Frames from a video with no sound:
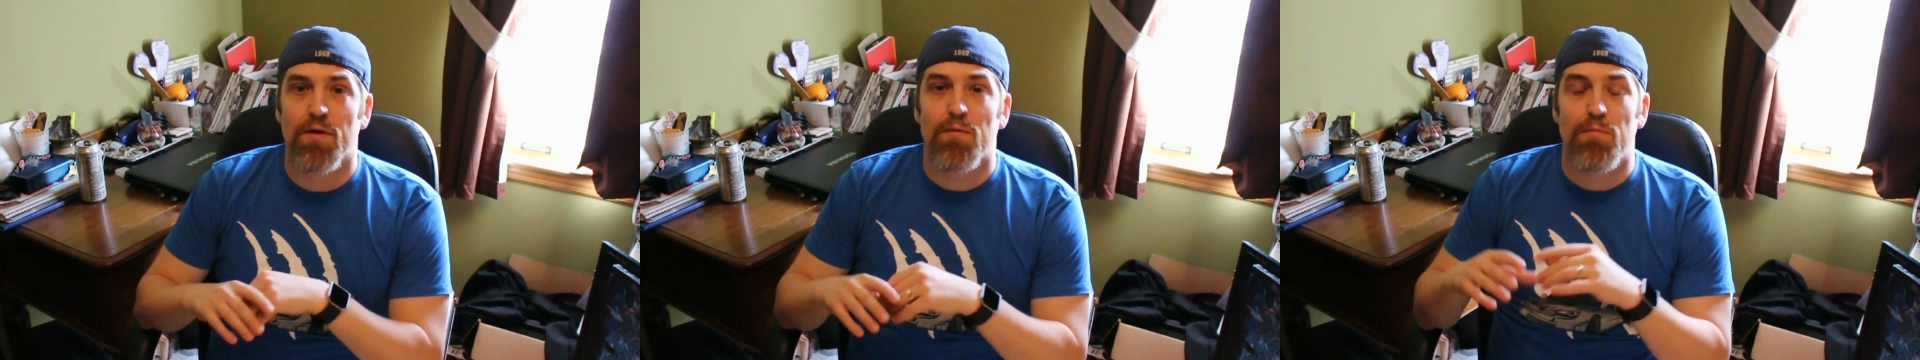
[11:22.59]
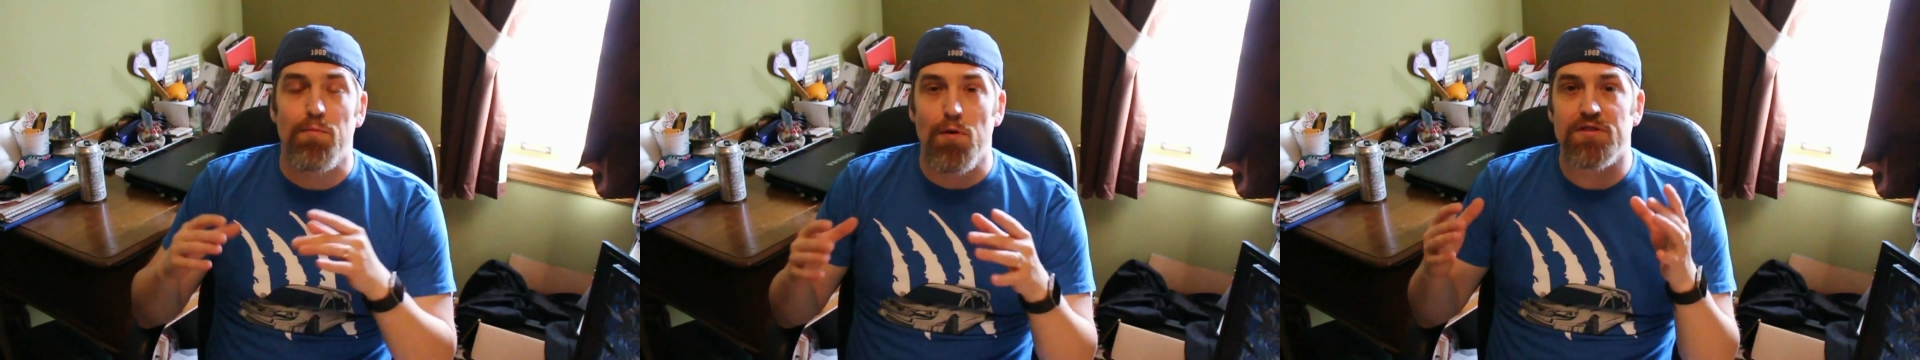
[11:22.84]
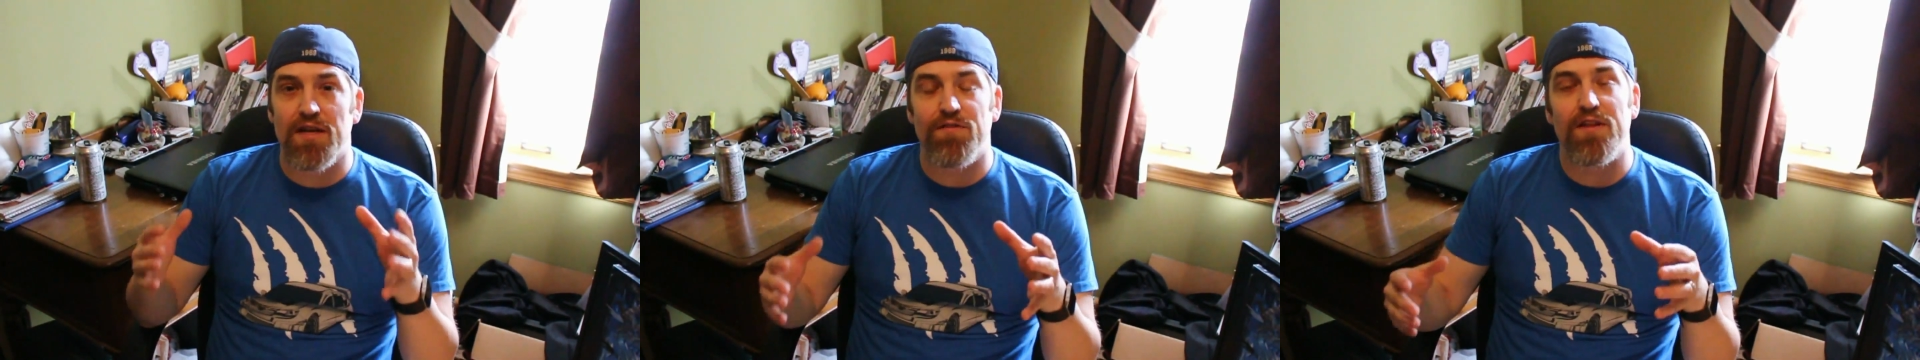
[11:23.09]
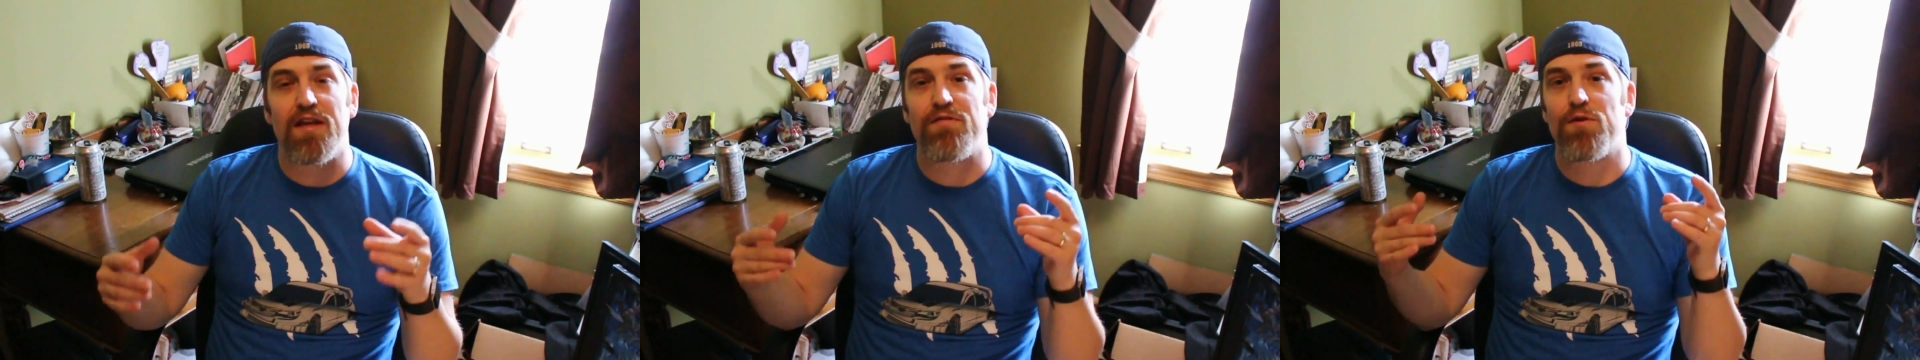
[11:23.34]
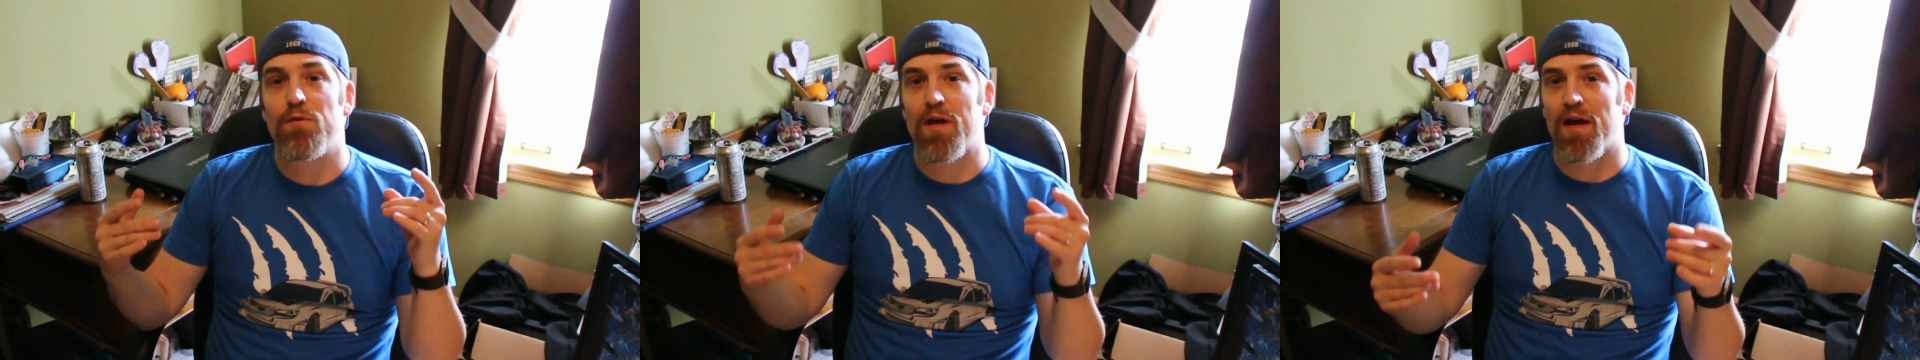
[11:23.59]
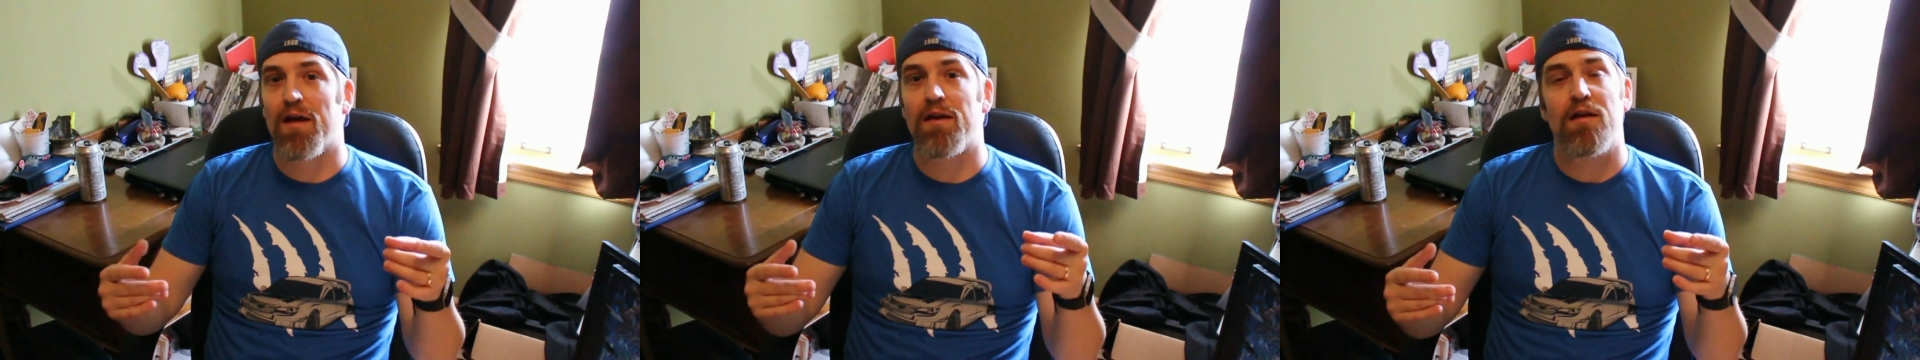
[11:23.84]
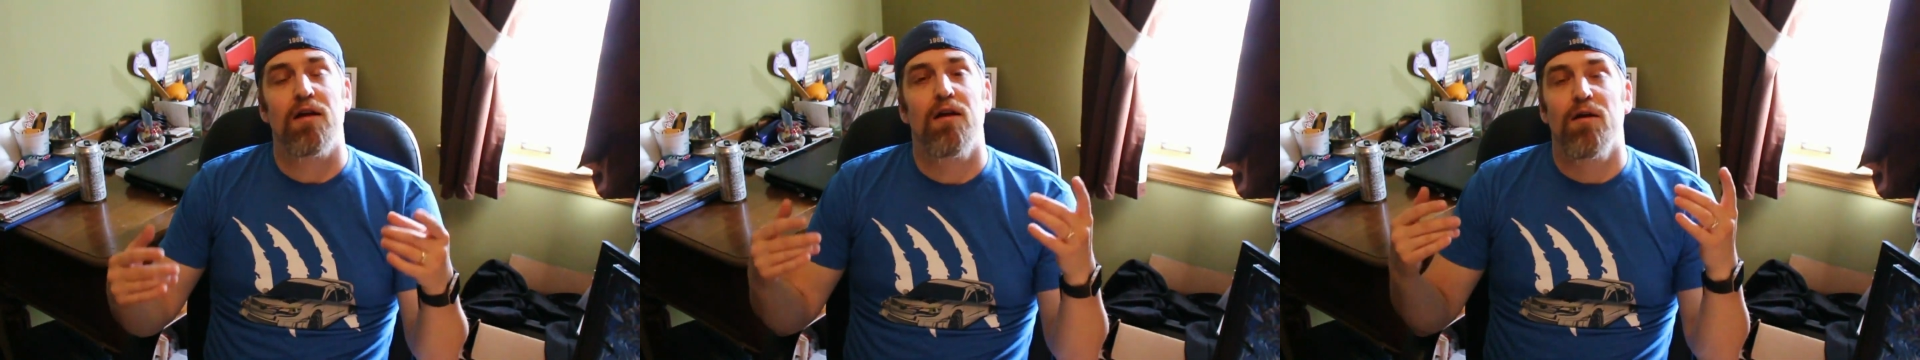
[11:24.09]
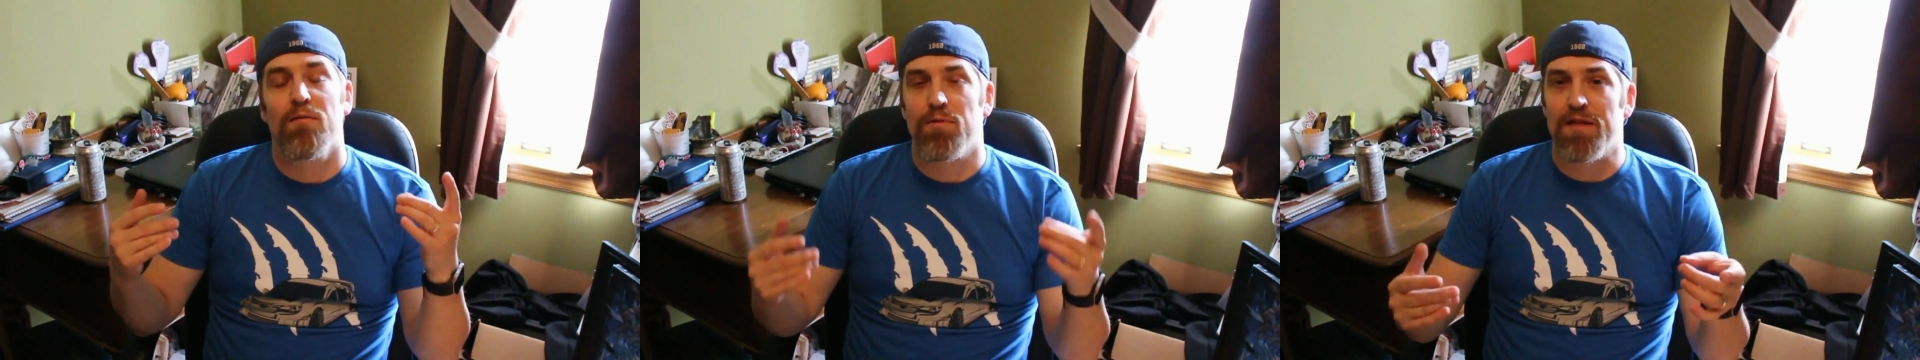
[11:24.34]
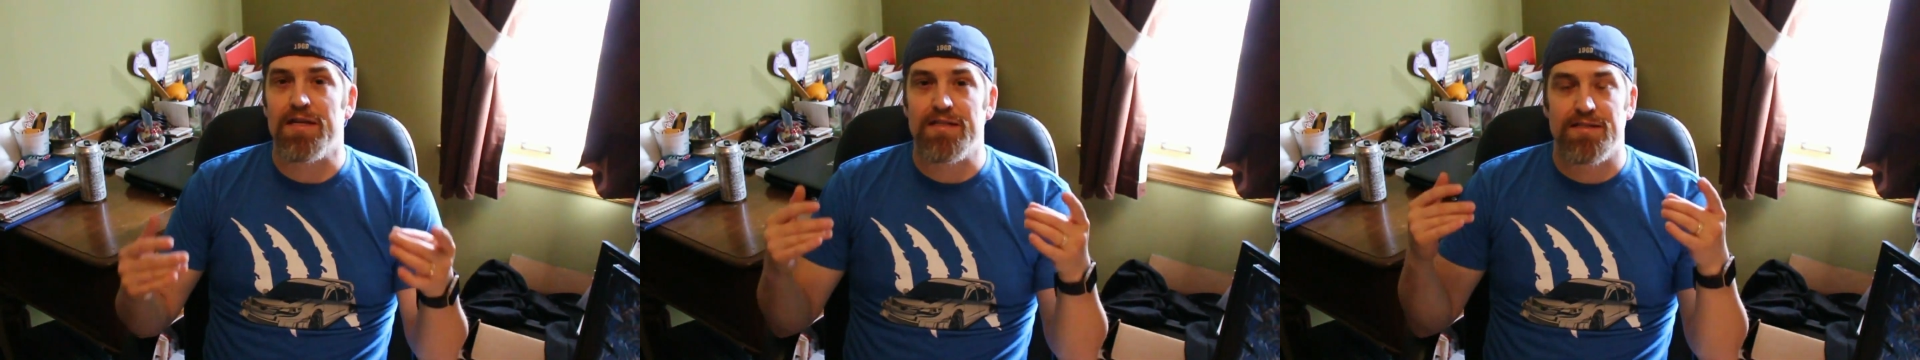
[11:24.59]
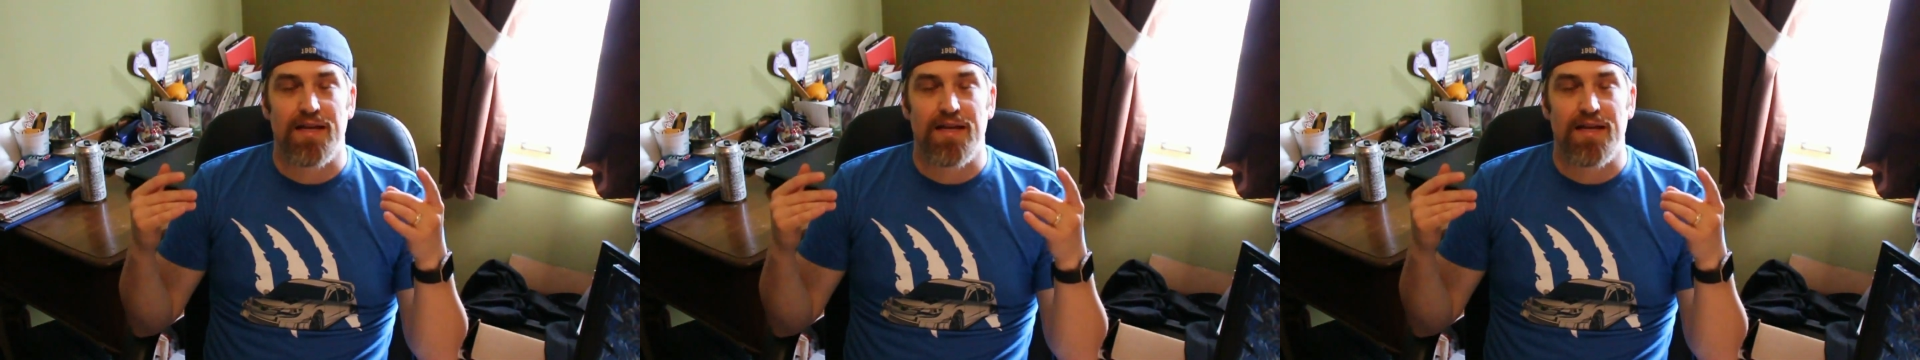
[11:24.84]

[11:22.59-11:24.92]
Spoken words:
But most definitely, if you can, please